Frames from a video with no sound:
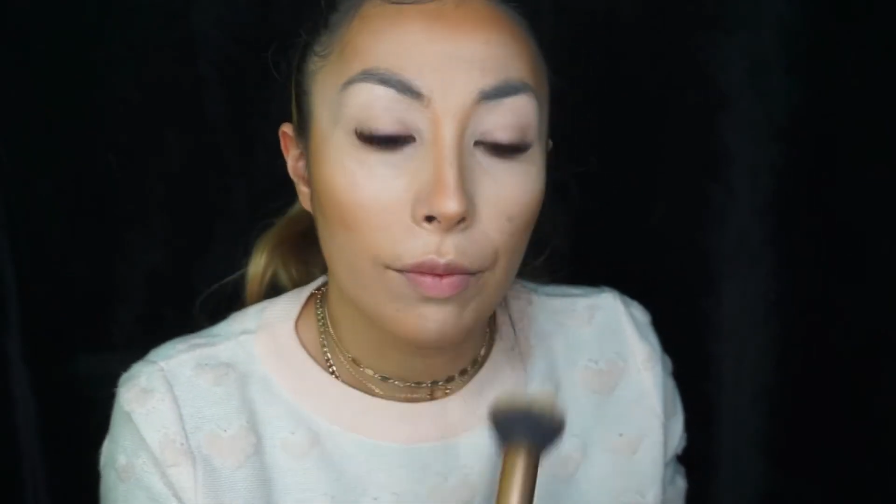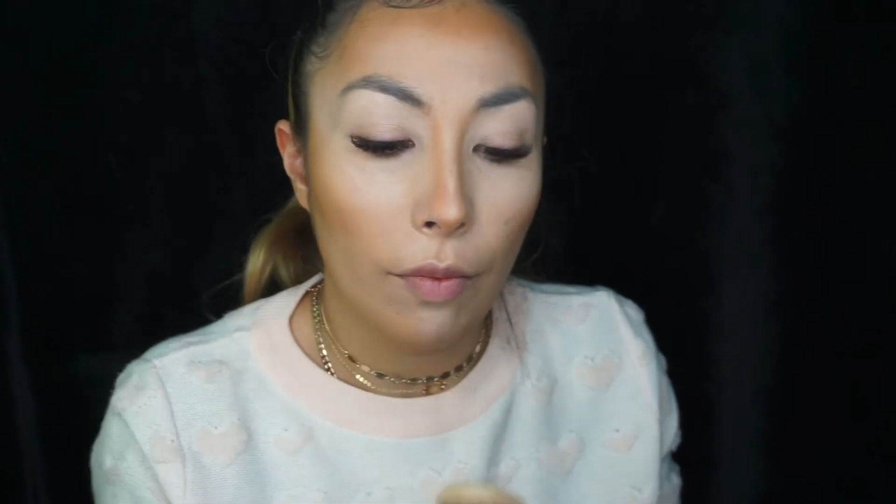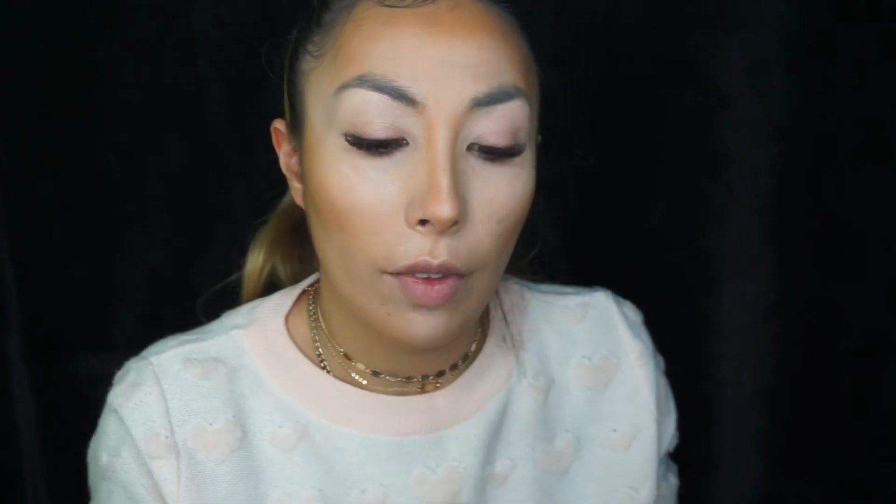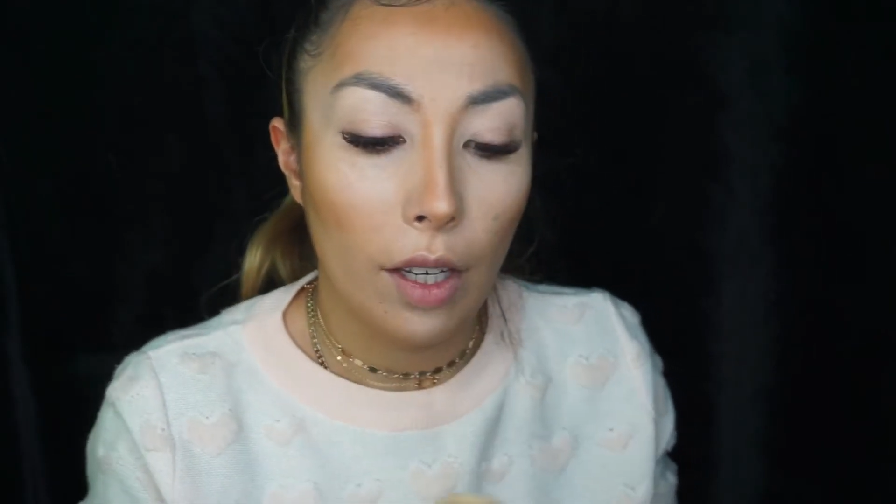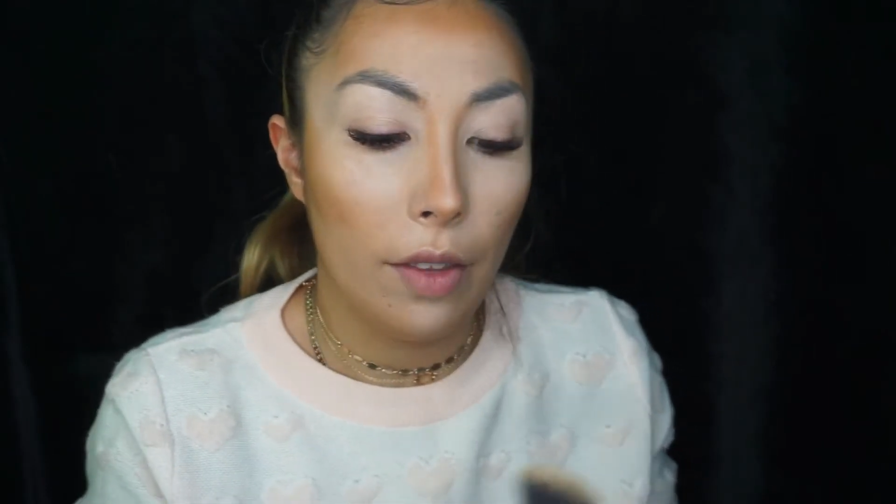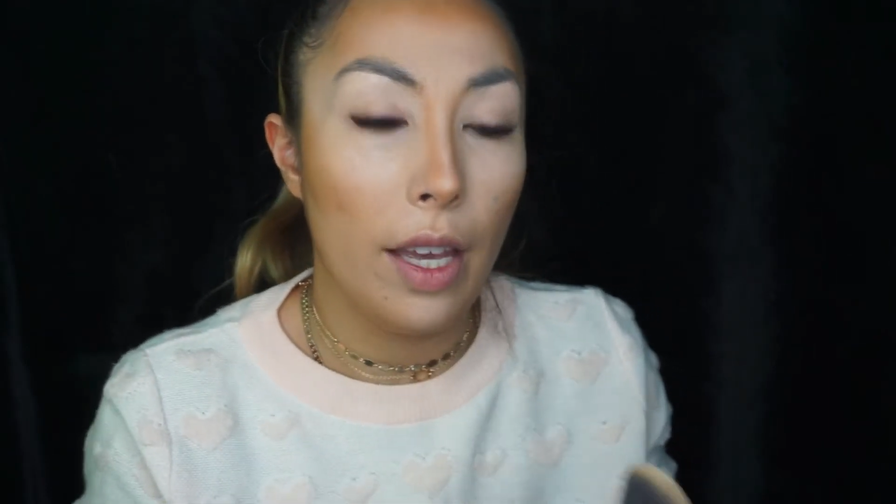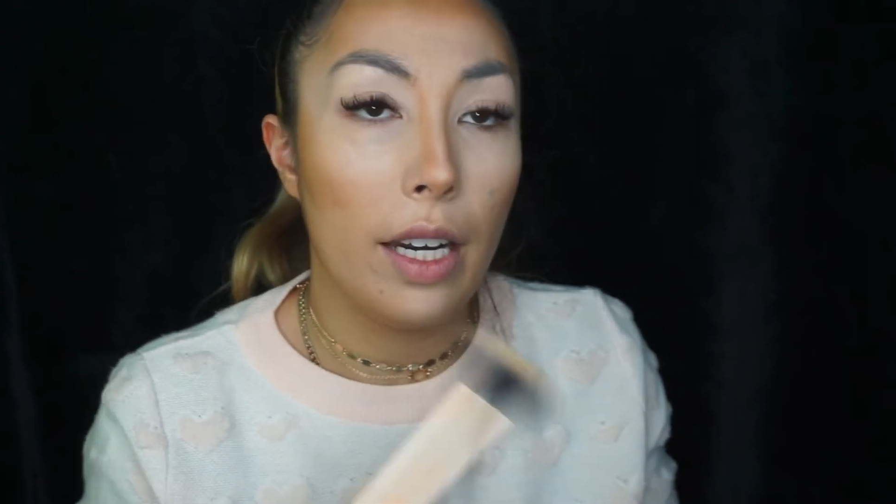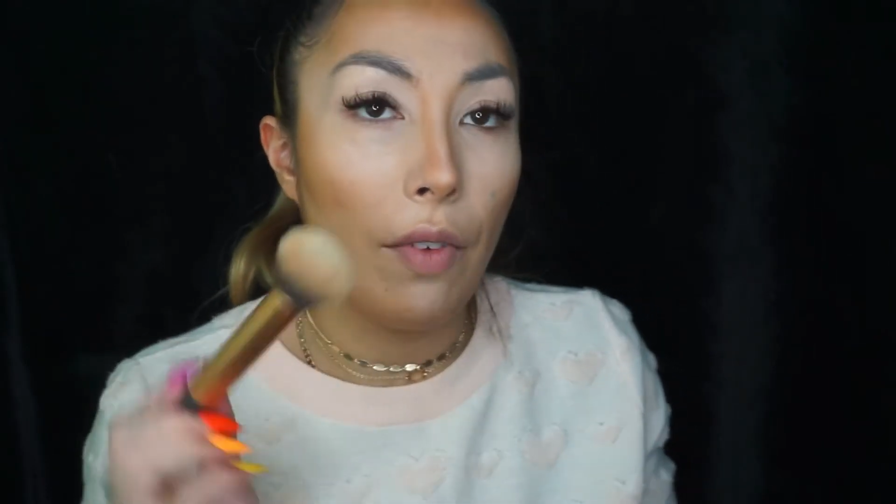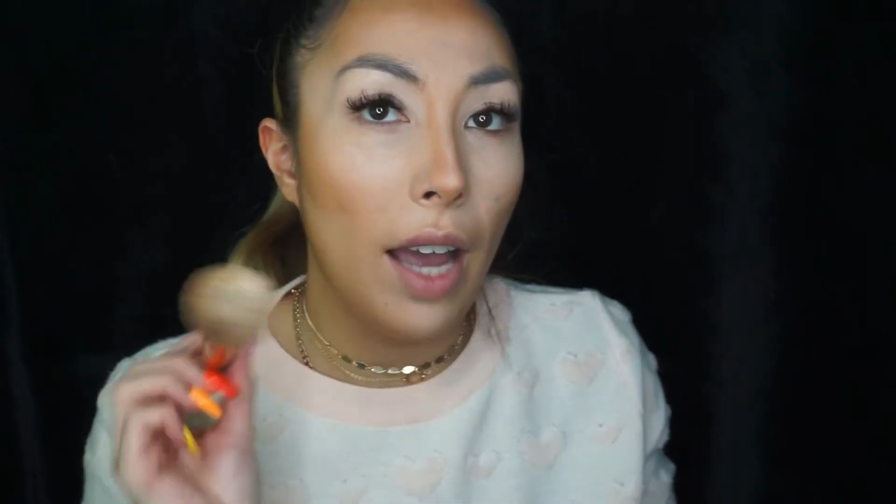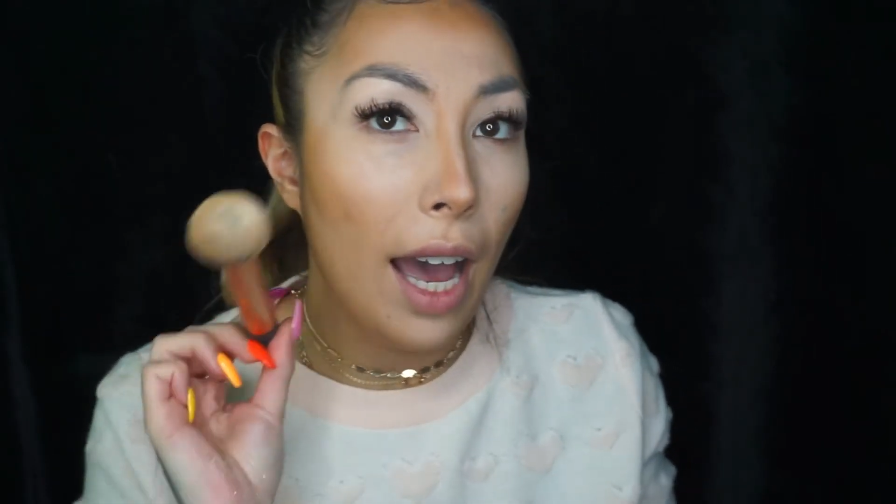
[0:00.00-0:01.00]
And then
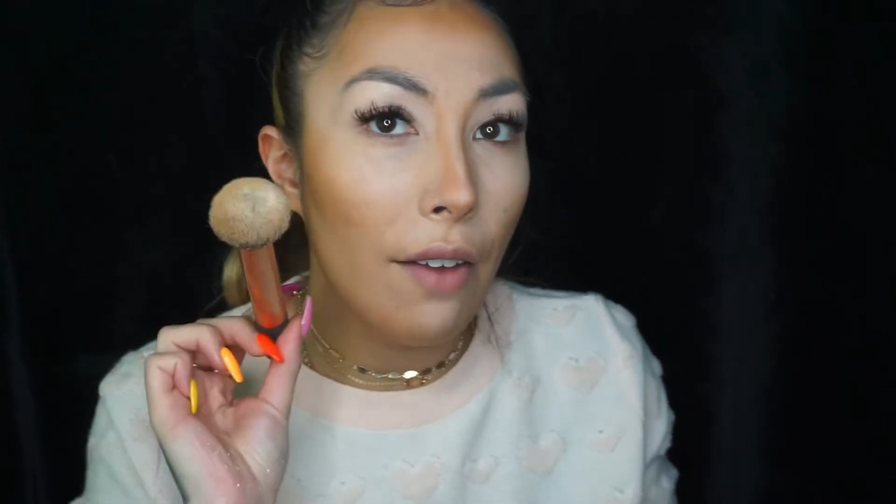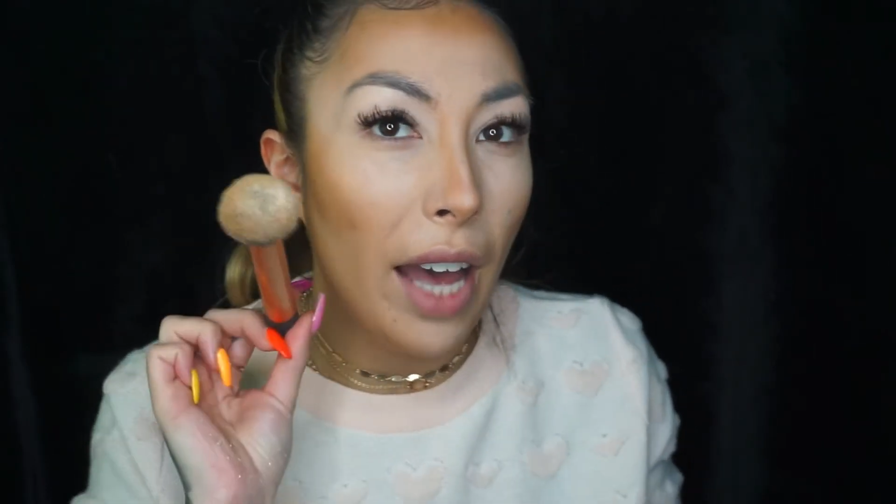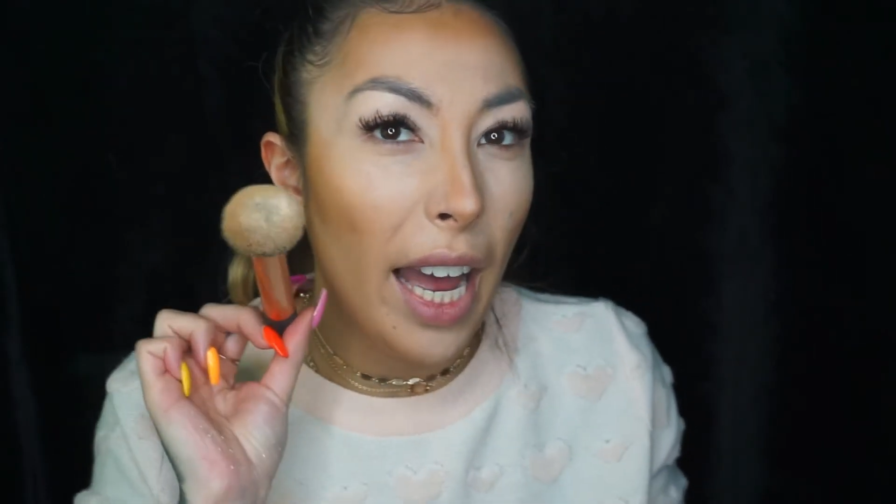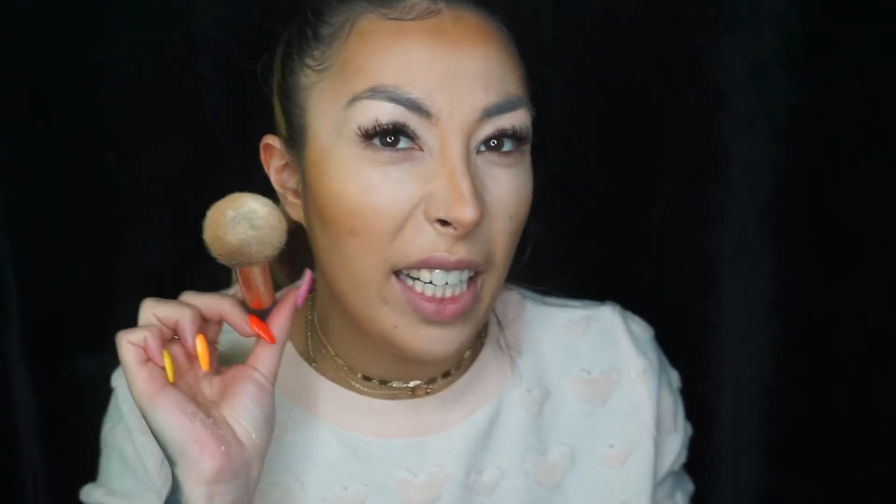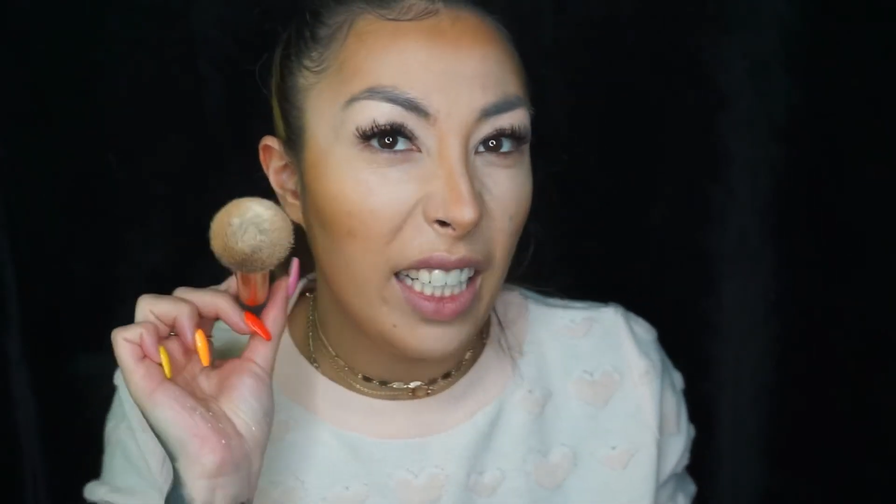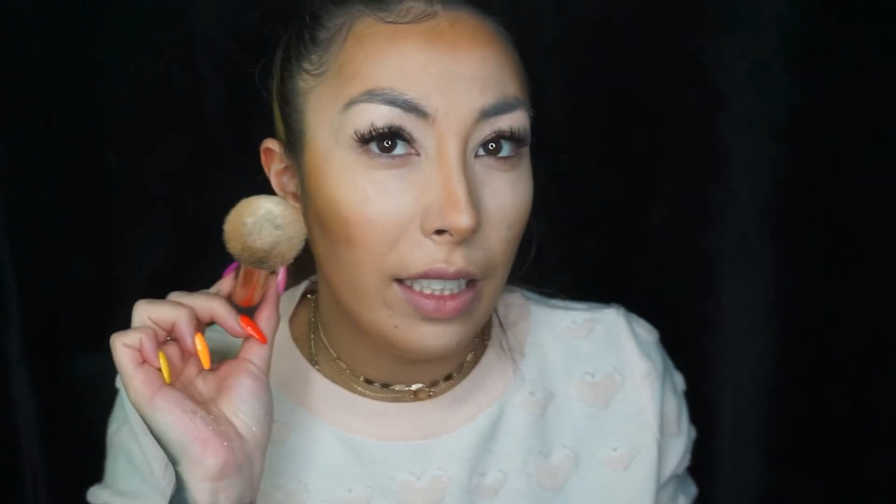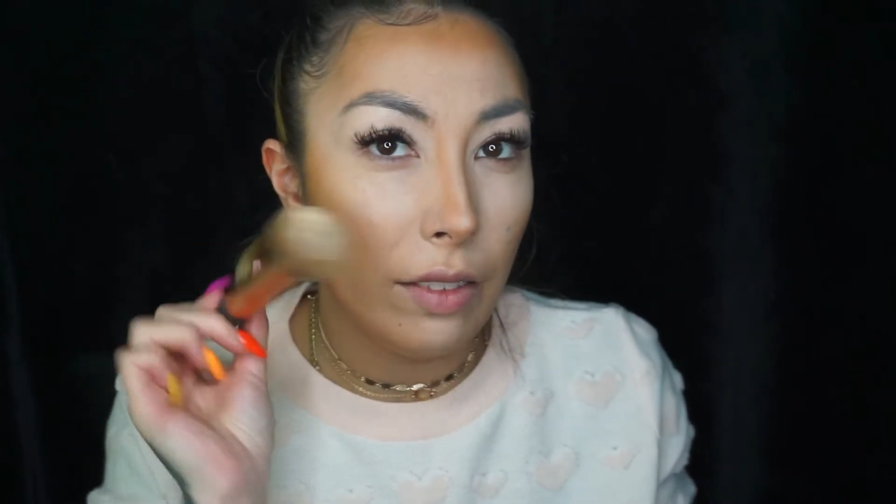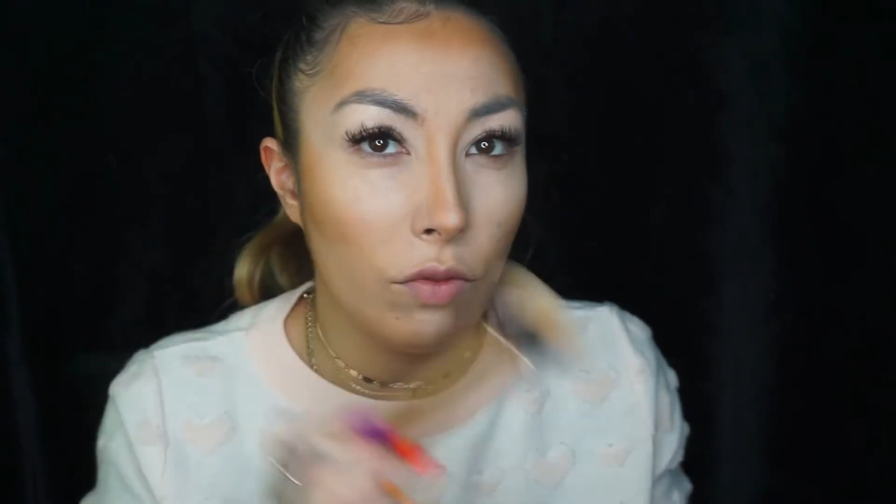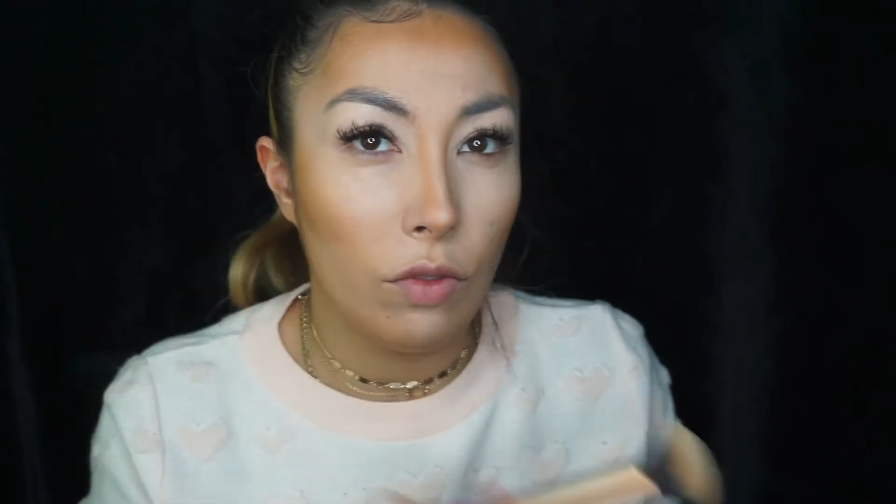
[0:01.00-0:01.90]
if I have any